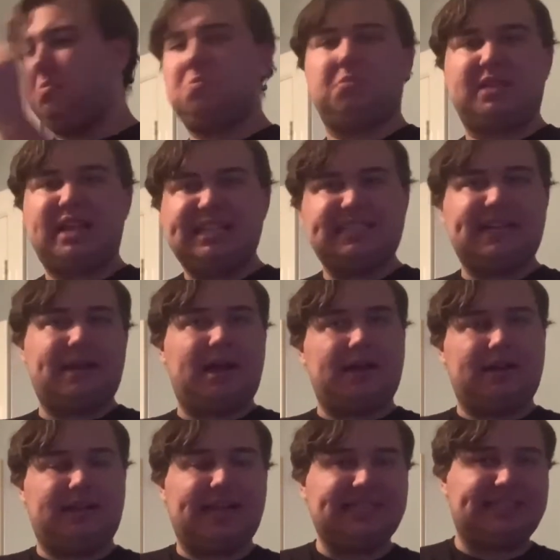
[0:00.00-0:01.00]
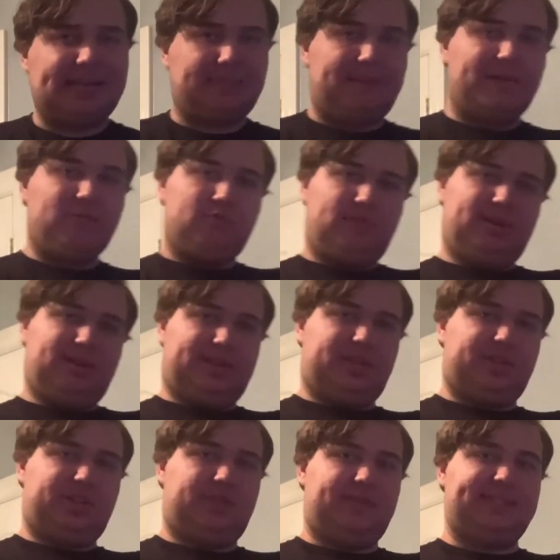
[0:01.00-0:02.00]
that's like uh, that's like my real
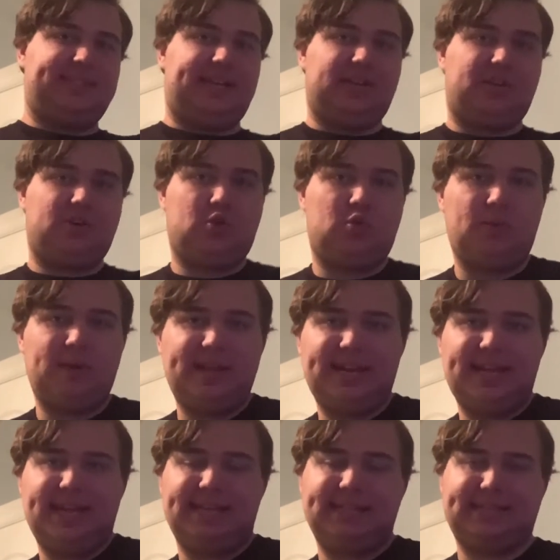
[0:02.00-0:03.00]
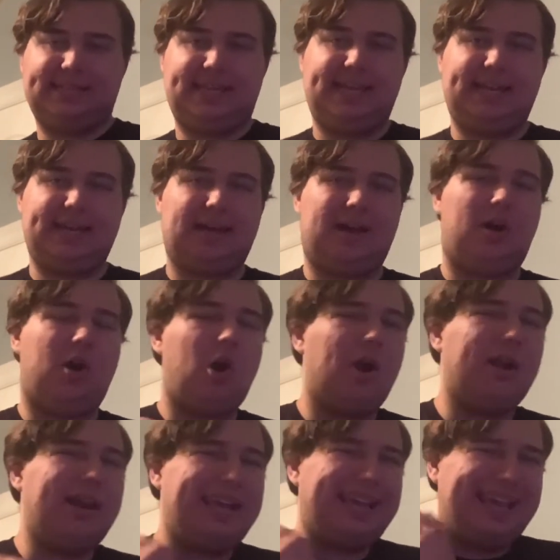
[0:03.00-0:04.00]
issue is that Queenie and Tina
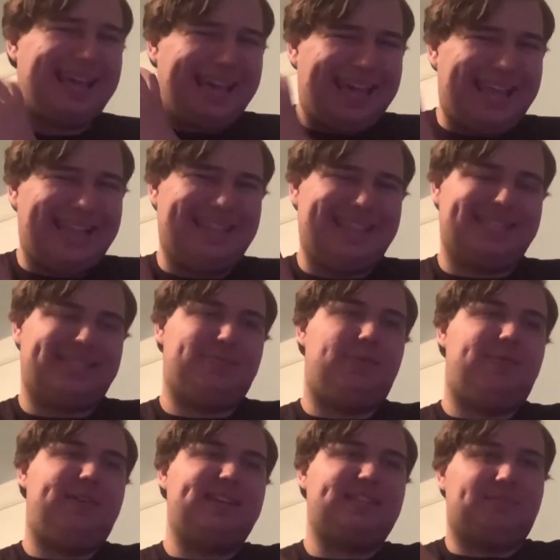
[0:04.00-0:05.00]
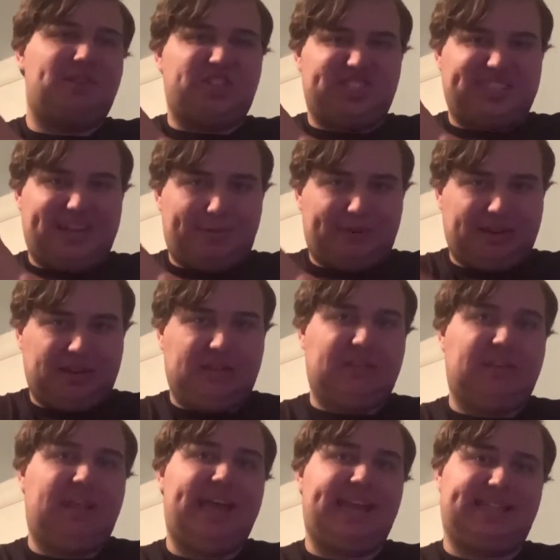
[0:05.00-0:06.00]
aren't in this movie as much as I would
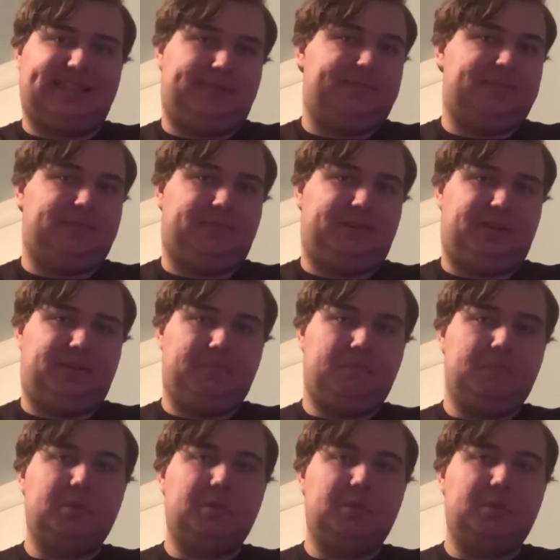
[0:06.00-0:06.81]
like them to be.